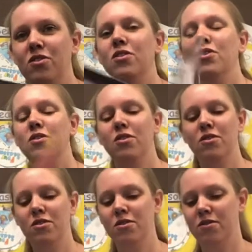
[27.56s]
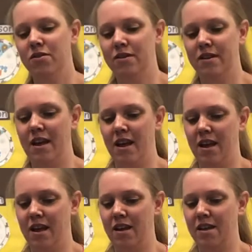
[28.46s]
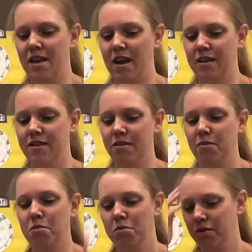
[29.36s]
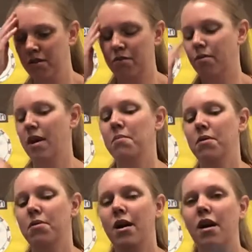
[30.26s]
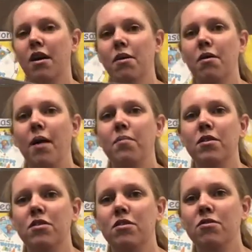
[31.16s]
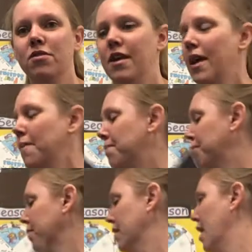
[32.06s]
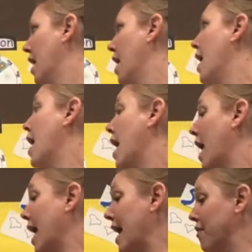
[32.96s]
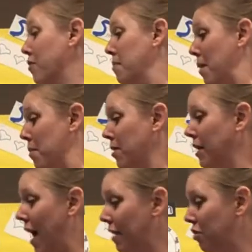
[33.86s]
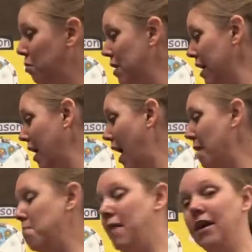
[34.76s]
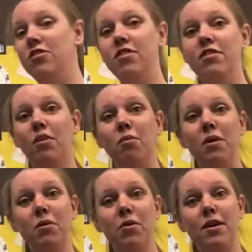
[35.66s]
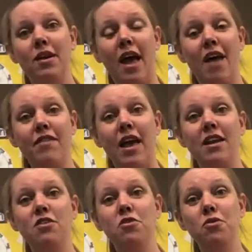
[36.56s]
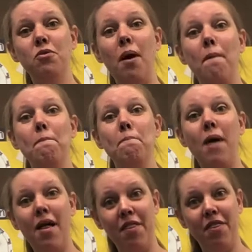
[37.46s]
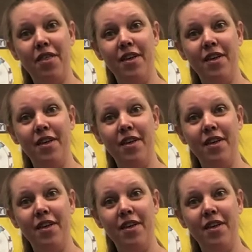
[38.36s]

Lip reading: Tuesday. Yes, so we'll move the rainbow arrow up to Tuesday. And remember last week I mentioned that we were going to have a new month